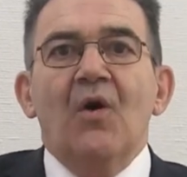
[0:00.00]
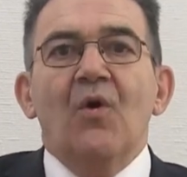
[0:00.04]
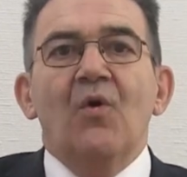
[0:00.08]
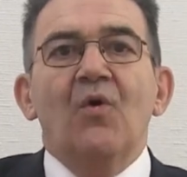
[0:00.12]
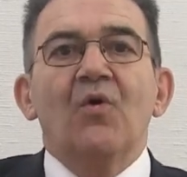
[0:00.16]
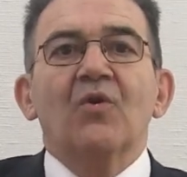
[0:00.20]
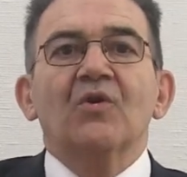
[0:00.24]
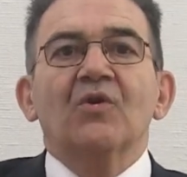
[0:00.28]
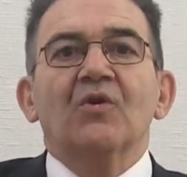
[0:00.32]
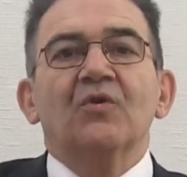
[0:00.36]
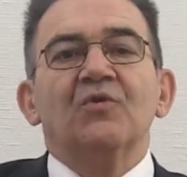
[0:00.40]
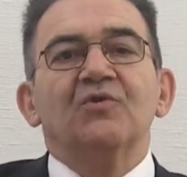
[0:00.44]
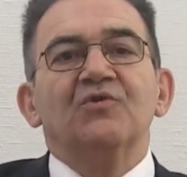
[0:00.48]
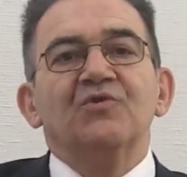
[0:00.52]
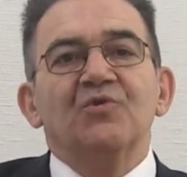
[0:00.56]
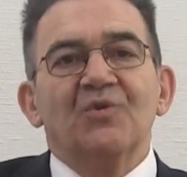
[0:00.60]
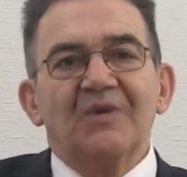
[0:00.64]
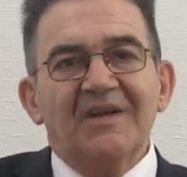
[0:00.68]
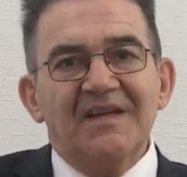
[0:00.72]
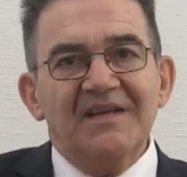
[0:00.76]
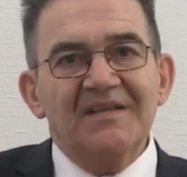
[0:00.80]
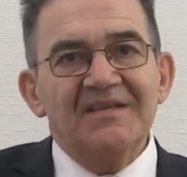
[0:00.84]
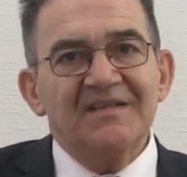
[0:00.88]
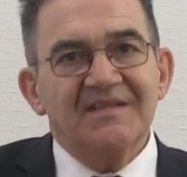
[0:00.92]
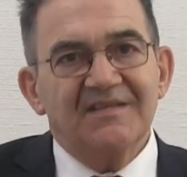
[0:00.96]
or on
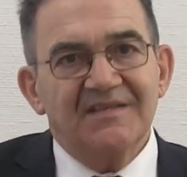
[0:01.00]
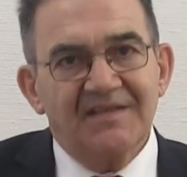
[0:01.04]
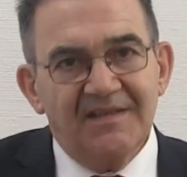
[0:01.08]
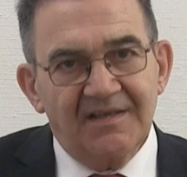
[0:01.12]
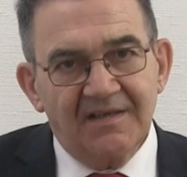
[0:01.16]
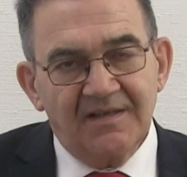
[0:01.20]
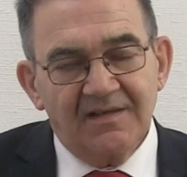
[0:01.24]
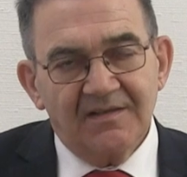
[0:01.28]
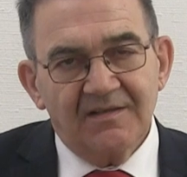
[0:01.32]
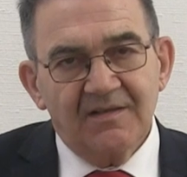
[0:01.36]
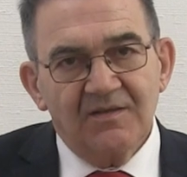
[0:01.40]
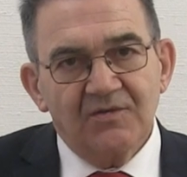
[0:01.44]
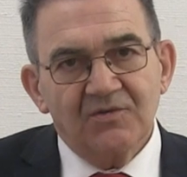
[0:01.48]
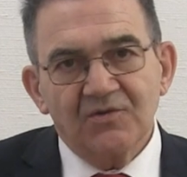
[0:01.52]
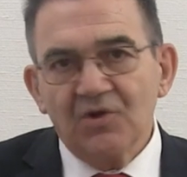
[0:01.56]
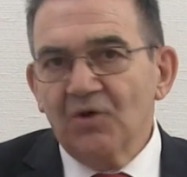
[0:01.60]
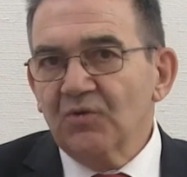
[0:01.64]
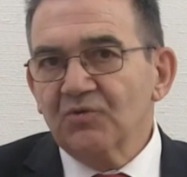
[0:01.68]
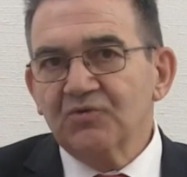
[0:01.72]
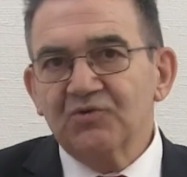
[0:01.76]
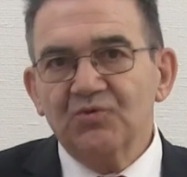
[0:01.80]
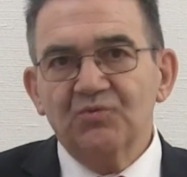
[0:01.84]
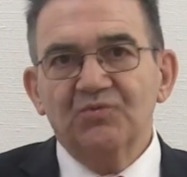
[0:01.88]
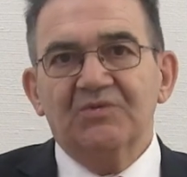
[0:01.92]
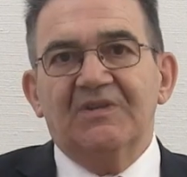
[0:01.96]
your instinct.
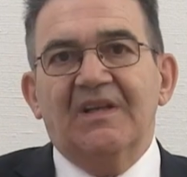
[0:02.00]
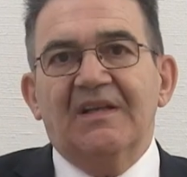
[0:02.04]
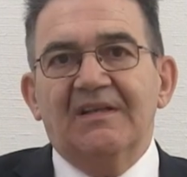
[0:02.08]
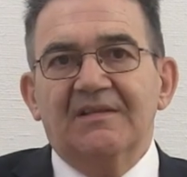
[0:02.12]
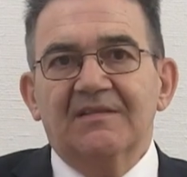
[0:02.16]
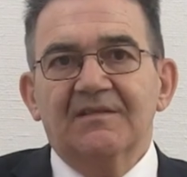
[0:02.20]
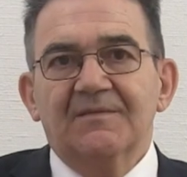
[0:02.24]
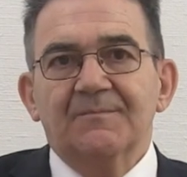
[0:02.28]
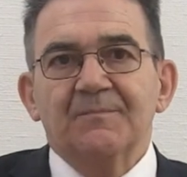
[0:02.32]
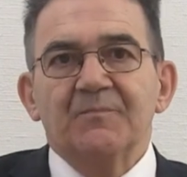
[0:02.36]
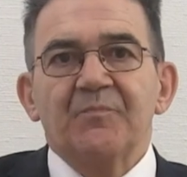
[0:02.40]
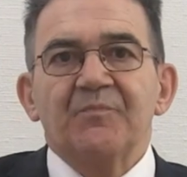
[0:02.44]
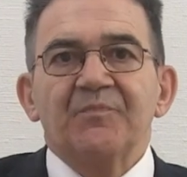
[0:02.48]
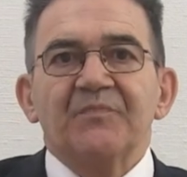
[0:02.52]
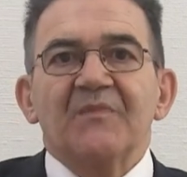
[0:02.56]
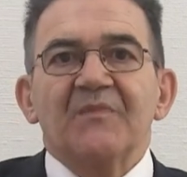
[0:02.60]
Don't do that.